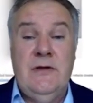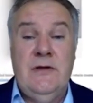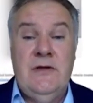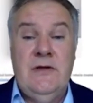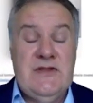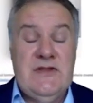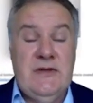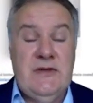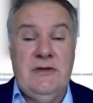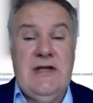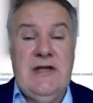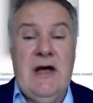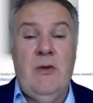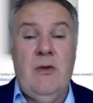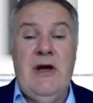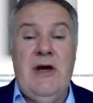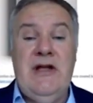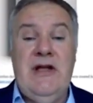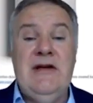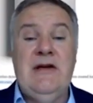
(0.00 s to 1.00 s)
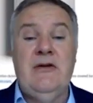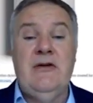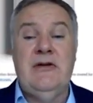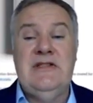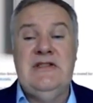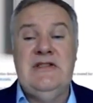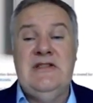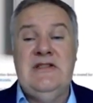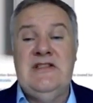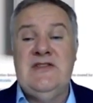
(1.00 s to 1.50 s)
So now I
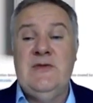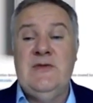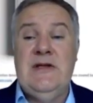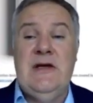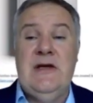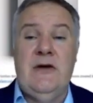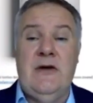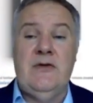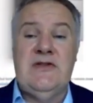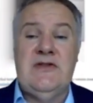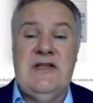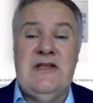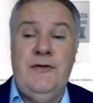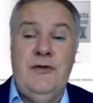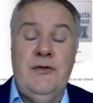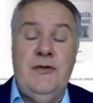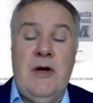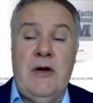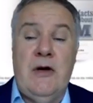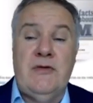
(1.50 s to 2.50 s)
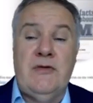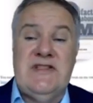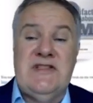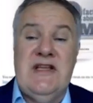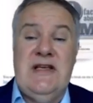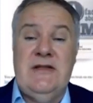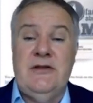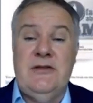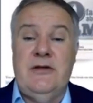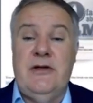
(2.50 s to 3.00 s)
recorded these videos, and a few hours
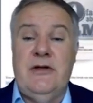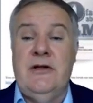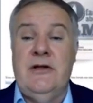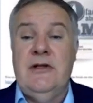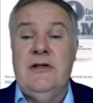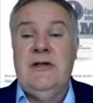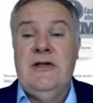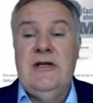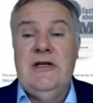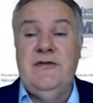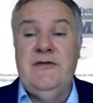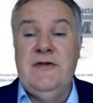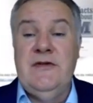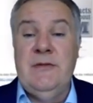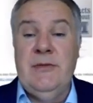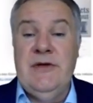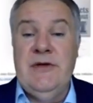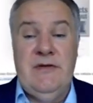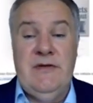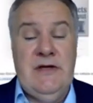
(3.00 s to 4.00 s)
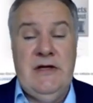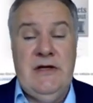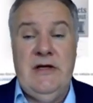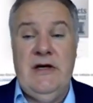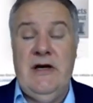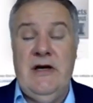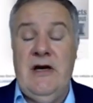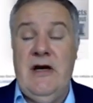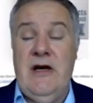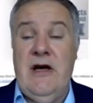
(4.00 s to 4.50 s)
later, it will be
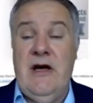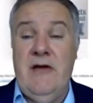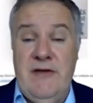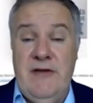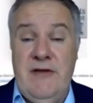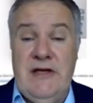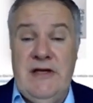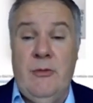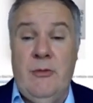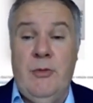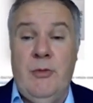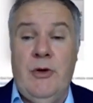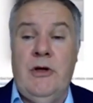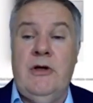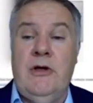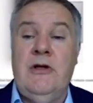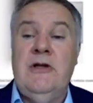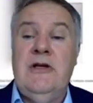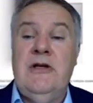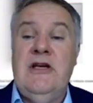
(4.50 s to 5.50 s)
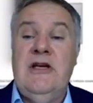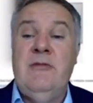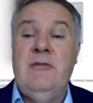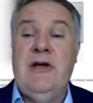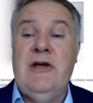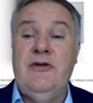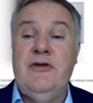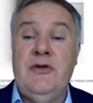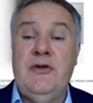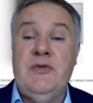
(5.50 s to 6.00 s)
available in my
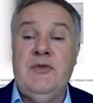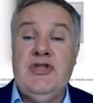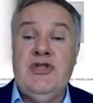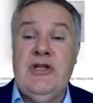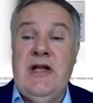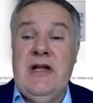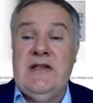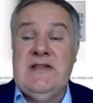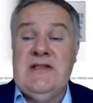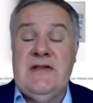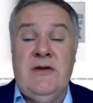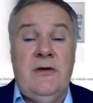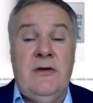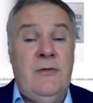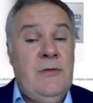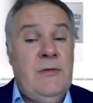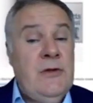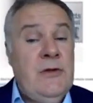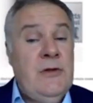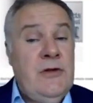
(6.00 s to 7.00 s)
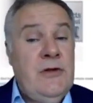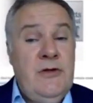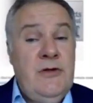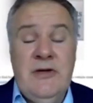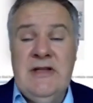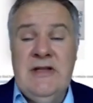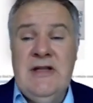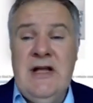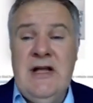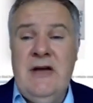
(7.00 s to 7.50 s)
YouTube channel. So you
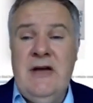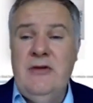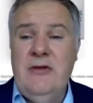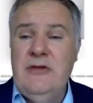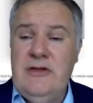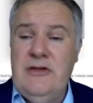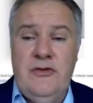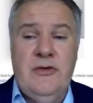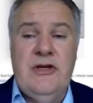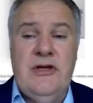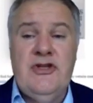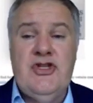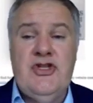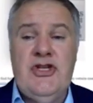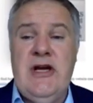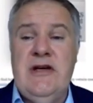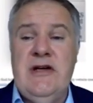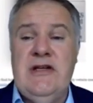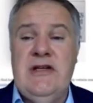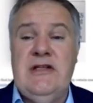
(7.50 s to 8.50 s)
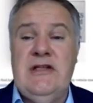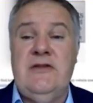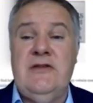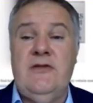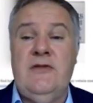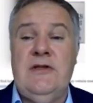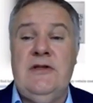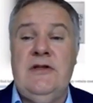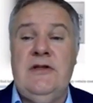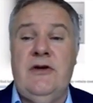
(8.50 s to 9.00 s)
can download it, you can share it
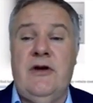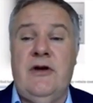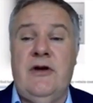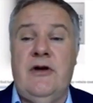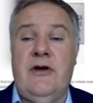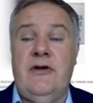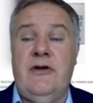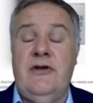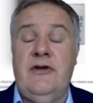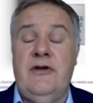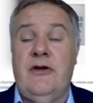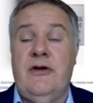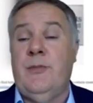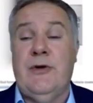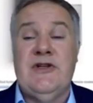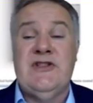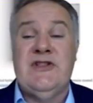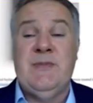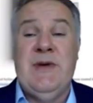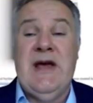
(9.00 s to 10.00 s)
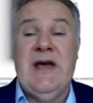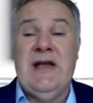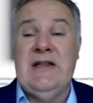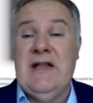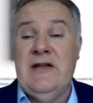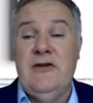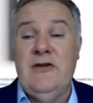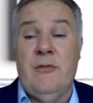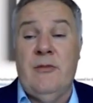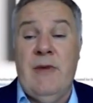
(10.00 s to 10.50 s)
with your prospect
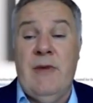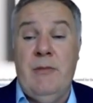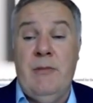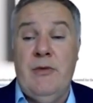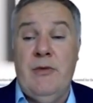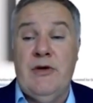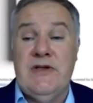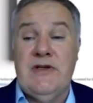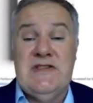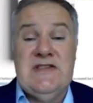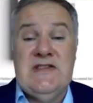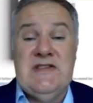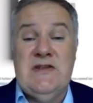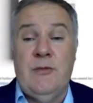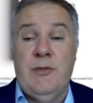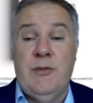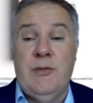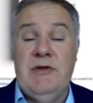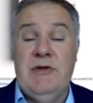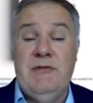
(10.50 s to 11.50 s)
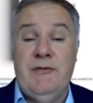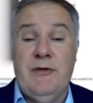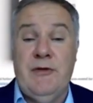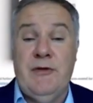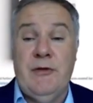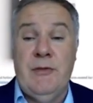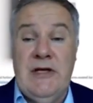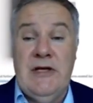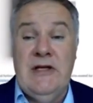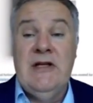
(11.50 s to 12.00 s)
and your members. It's no problem
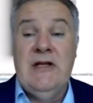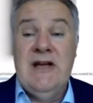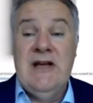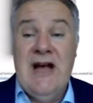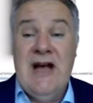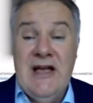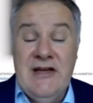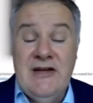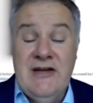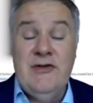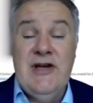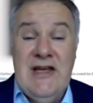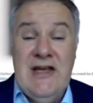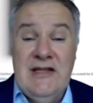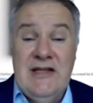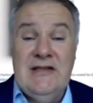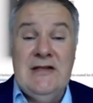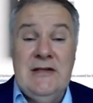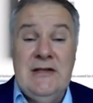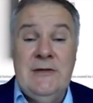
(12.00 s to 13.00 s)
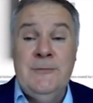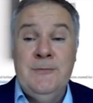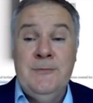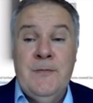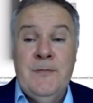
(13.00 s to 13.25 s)
for me. I created